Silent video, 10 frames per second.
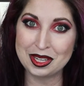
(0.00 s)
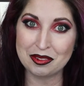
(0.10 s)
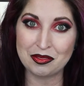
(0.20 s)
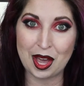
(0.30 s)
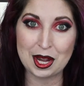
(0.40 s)

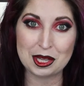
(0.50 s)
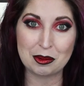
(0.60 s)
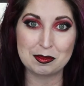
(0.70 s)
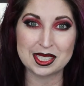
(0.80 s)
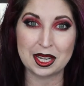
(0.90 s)
even find on their
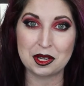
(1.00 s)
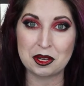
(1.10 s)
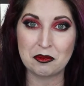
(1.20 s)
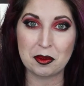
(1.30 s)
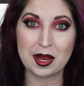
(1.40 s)
website any
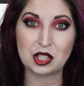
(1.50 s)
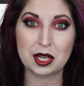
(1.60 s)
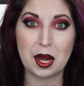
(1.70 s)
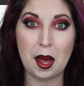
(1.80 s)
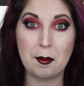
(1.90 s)
information